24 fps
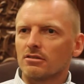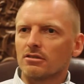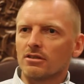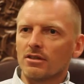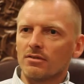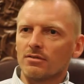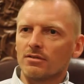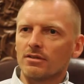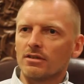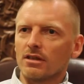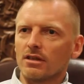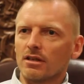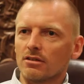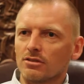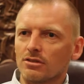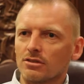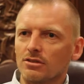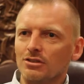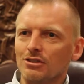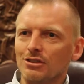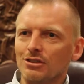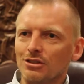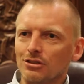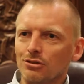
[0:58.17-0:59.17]

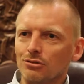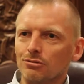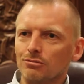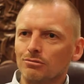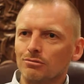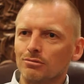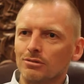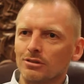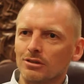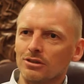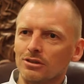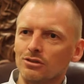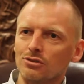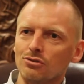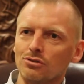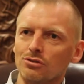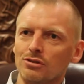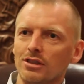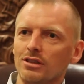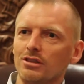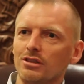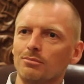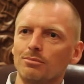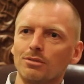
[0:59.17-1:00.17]
7,000 TEU, and
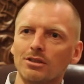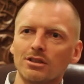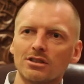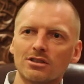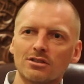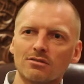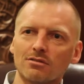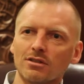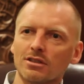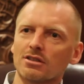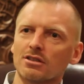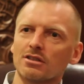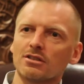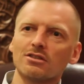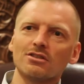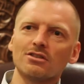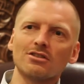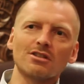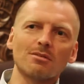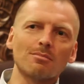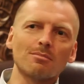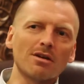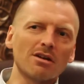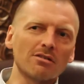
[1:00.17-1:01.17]
today the biggest vessels
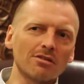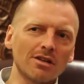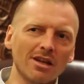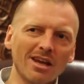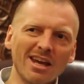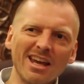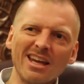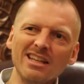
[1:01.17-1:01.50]
is about